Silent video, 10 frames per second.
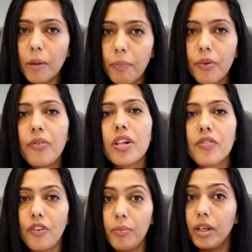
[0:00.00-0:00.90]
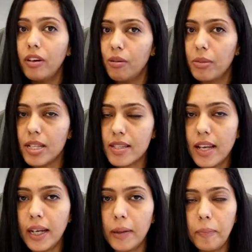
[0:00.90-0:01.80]
approvals from the government
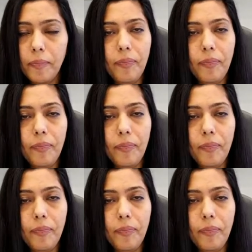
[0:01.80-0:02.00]
side.